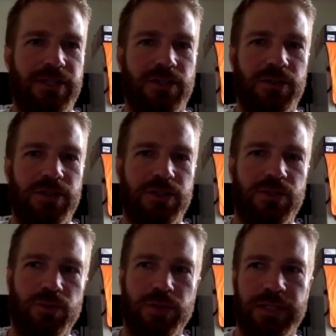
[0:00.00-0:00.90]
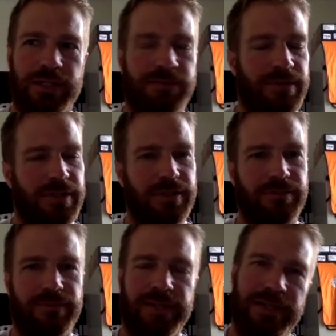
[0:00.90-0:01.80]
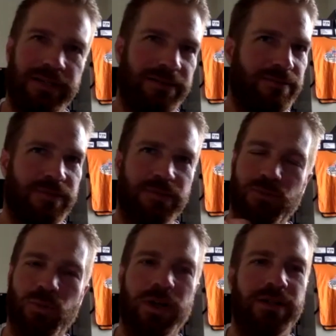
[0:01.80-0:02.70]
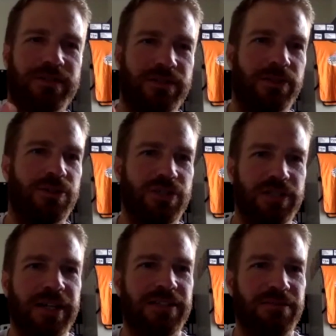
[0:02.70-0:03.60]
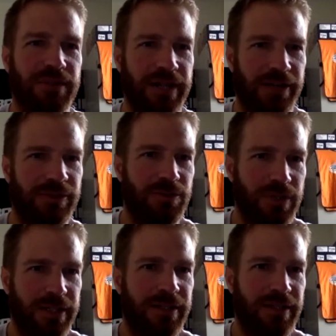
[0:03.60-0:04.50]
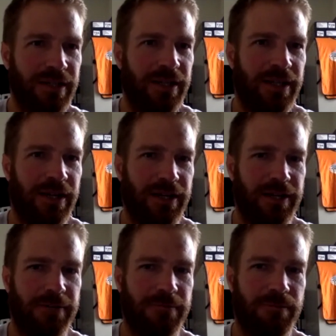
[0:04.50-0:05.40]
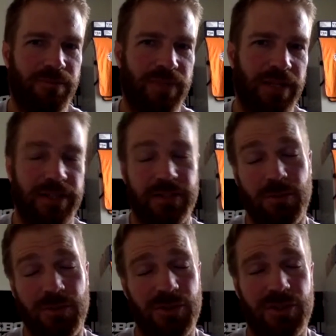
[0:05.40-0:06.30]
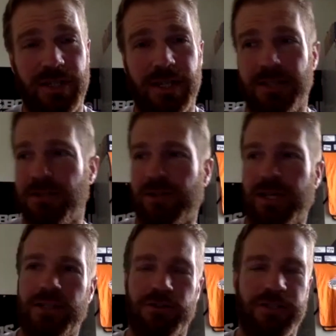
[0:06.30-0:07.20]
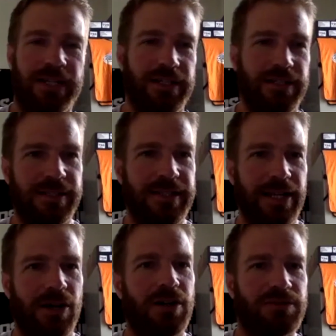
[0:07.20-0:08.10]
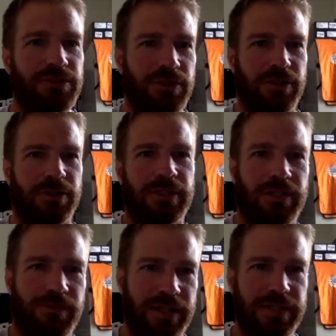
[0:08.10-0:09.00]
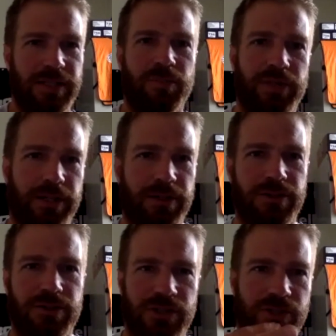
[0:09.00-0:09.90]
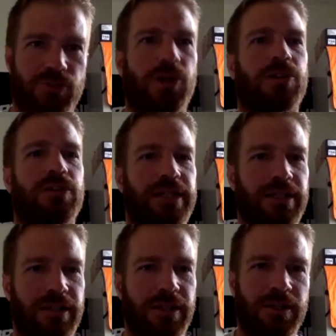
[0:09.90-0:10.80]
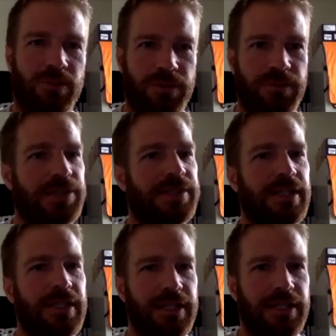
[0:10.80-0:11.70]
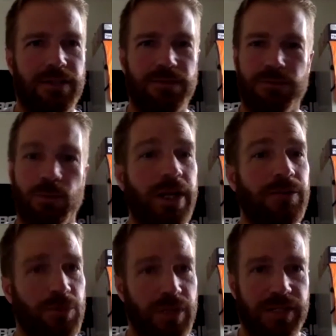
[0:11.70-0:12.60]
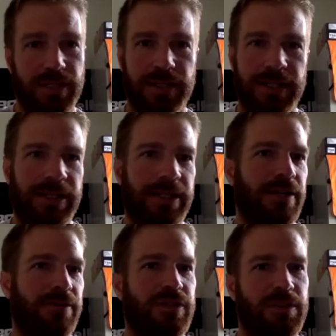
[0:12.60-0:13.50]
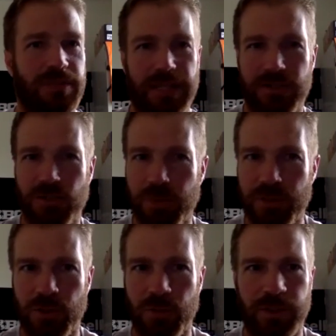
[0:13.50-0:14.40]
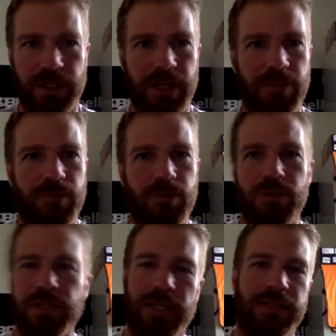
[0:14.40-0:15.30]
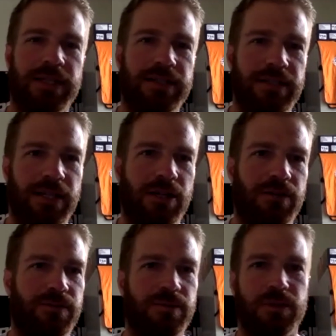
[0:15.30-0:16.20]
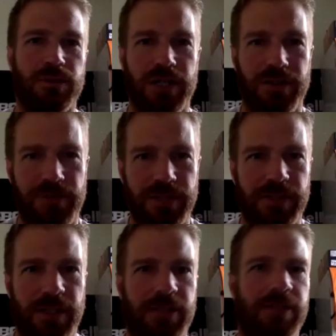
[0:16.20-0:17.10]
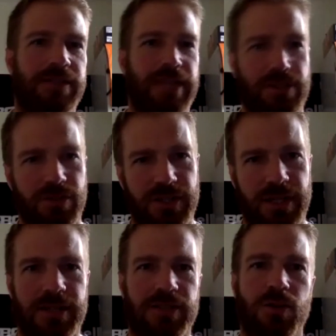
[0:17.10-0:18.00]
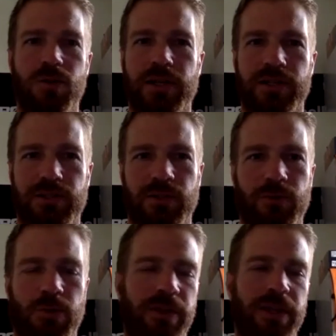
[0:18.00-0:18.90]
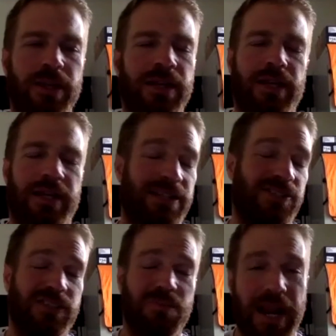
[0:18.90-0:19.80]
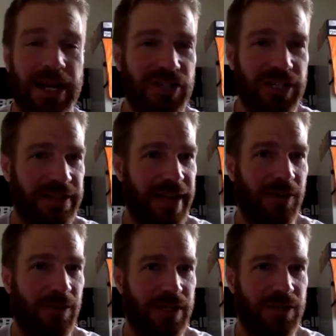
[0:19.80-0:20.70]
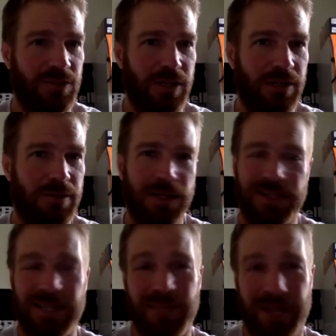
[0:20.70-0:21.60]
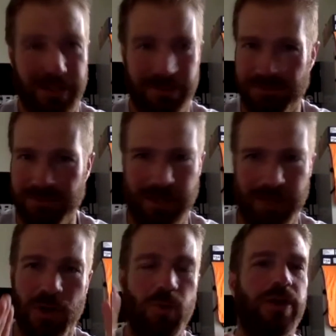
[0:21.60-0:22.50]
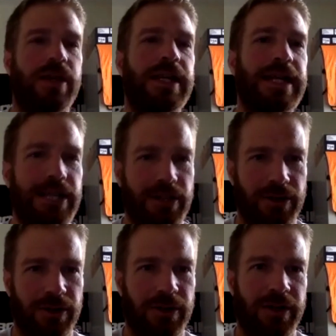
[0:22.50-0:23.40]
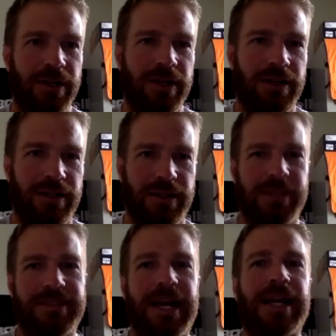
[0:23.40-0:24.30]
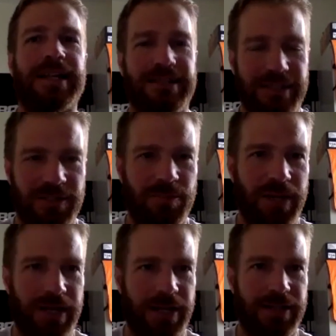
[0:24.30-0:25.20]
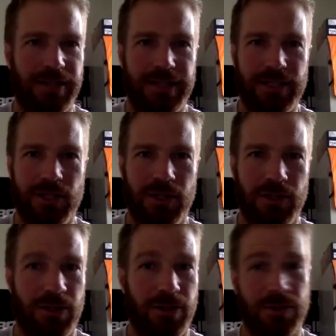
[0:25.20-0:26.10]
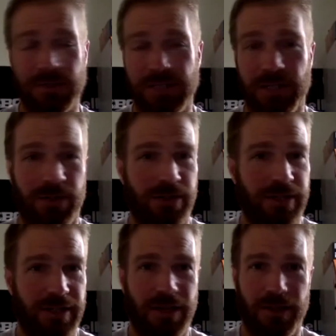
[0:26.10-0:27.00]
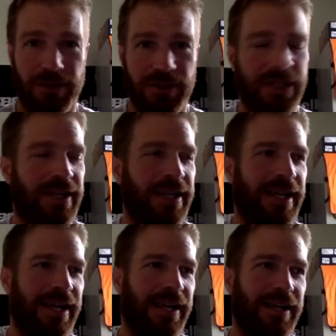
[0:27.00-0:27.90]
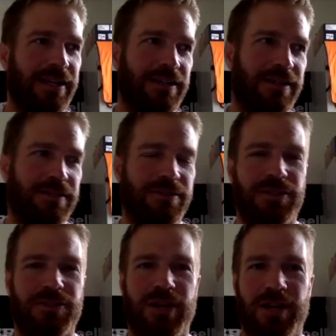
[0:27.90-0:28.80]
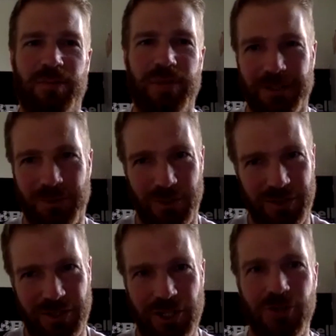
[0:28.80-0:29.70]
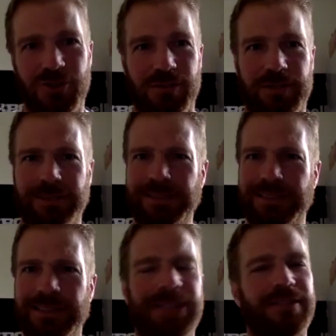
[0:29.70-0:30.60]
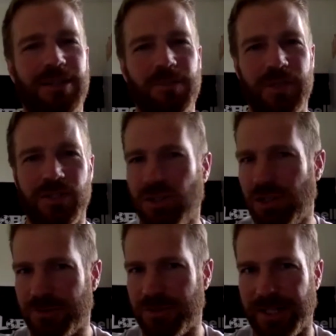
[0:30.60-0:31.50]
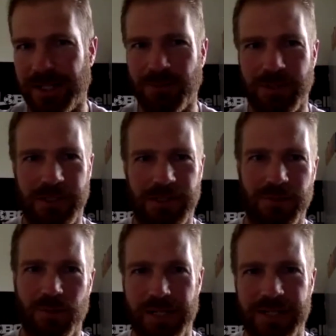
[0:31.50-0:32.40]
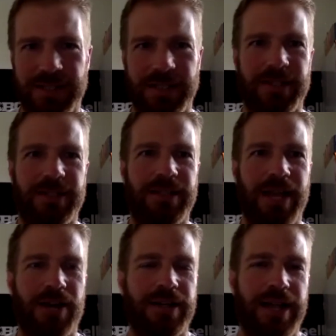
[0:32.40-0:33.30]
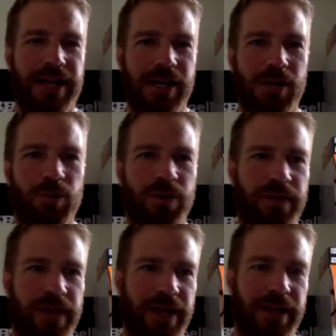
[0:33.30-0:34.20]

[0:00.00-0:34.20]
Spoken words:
So it's really, one solution doesn't fit everyone. And it's almost, hey, okay, you're taking this day off. If I see a player who's just struggling with fatigue for whatever reason, he didn't get enough sleep because he had so much homework the night before. It's like, hey, take the day off. You're off this exercise, so on and so forth. And it's just managing in that way as well. Because I'm nowhere near the scientists behind it like y'all are, or others, and just trying to pick up those cues of like, something's off today. What is it? How can I help with that?